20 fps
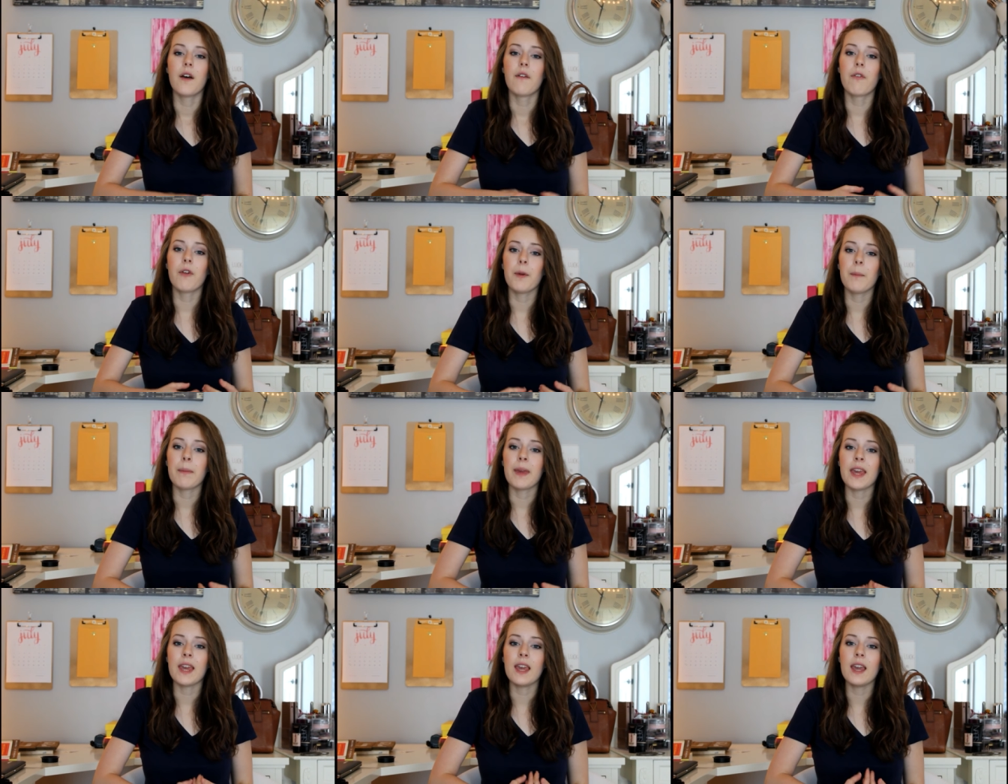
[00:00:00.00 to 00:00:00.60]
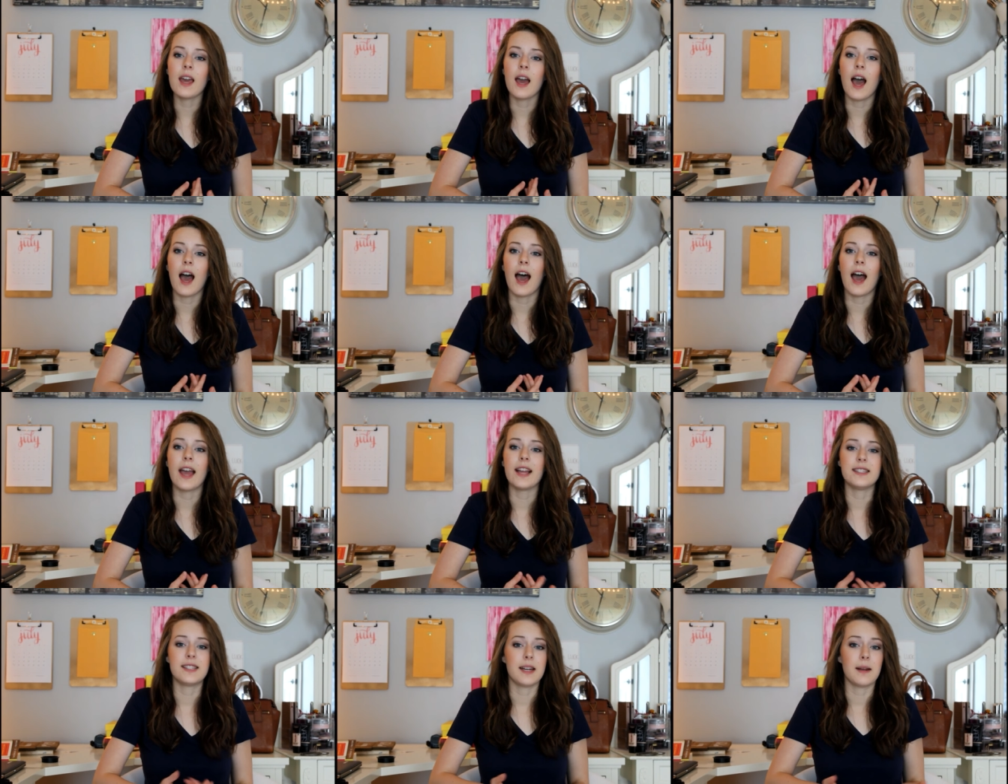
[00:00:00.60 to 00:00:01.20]
For me,
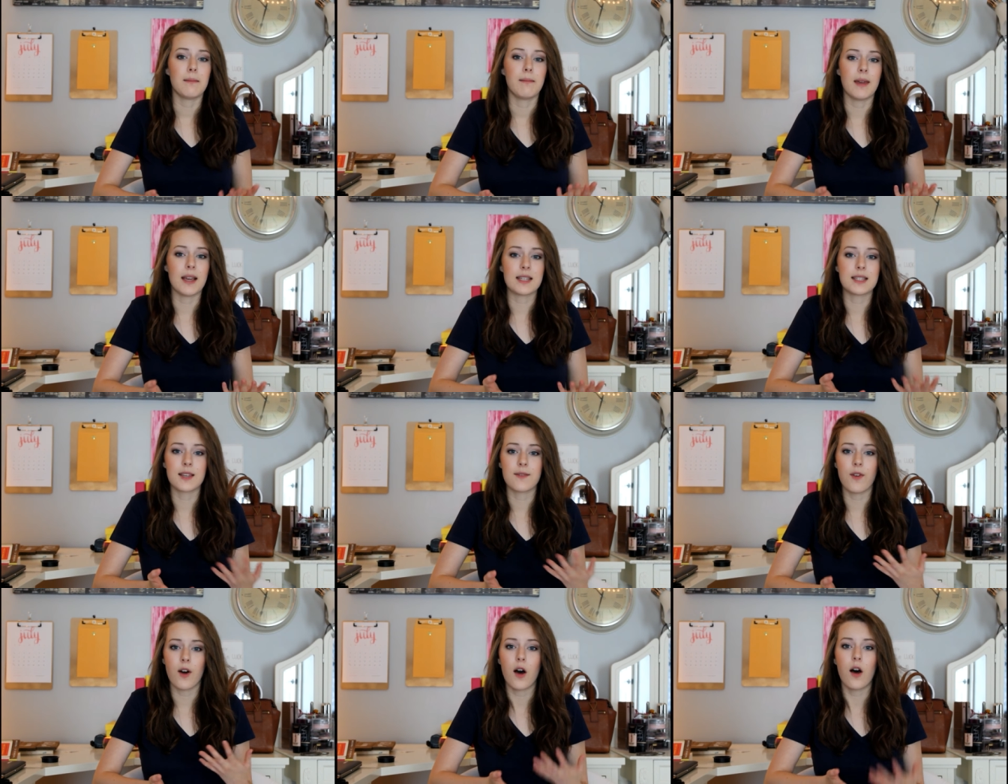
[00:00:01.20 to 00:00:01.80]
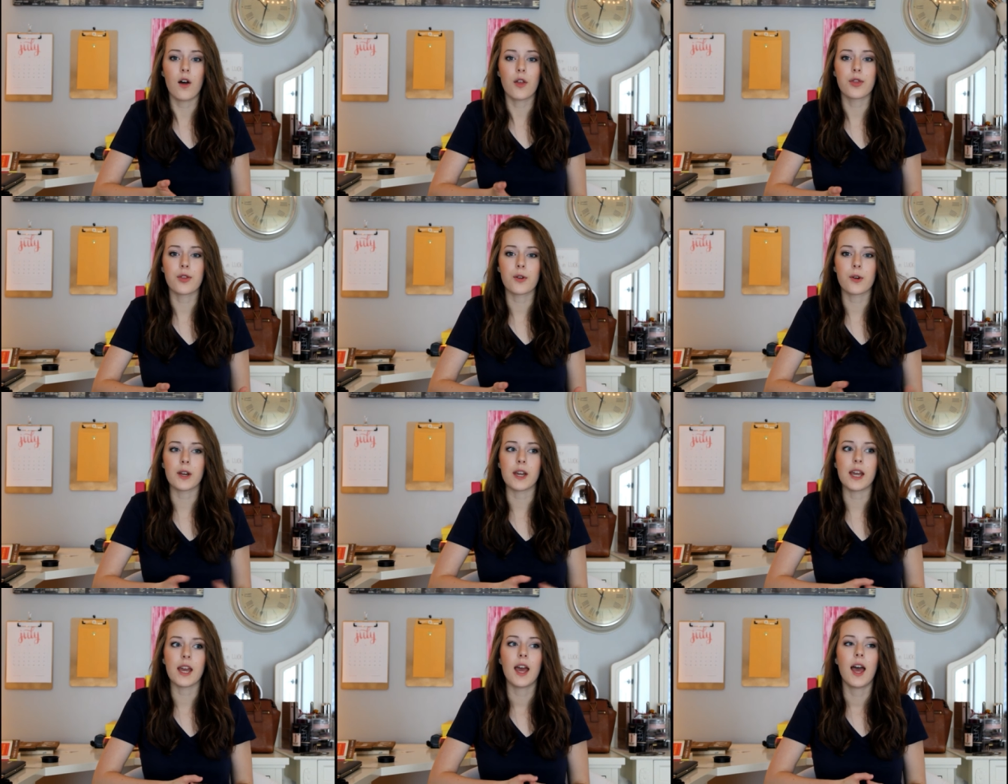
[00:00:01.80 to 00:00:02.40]
I did a mix of all
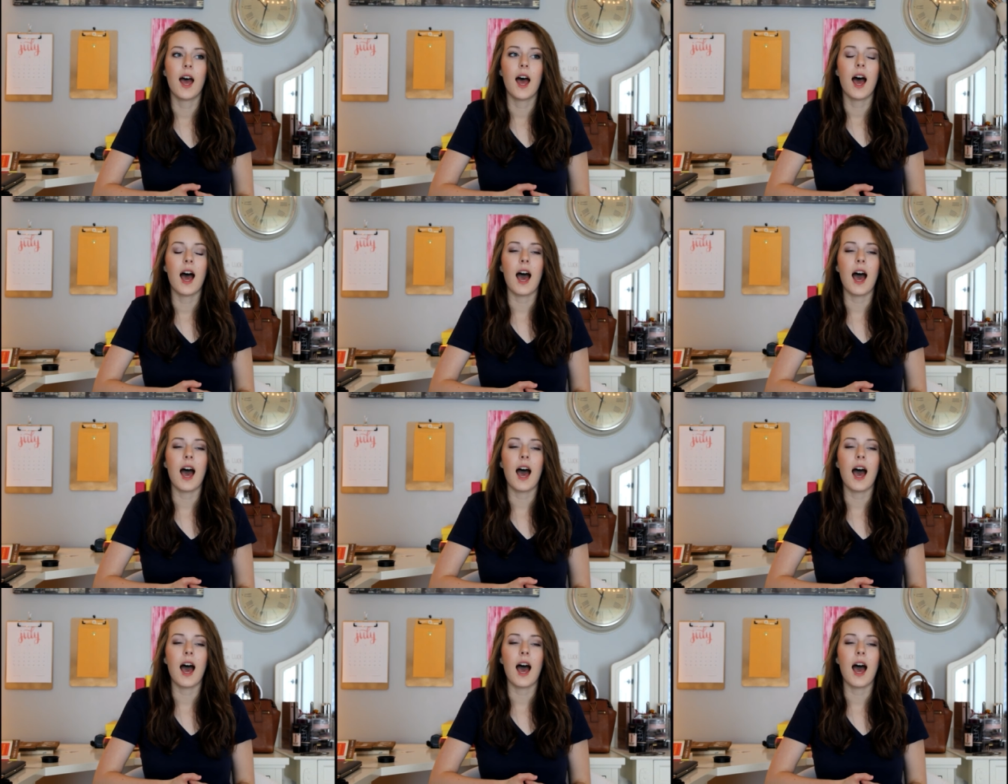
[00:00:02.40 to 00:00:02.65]
three.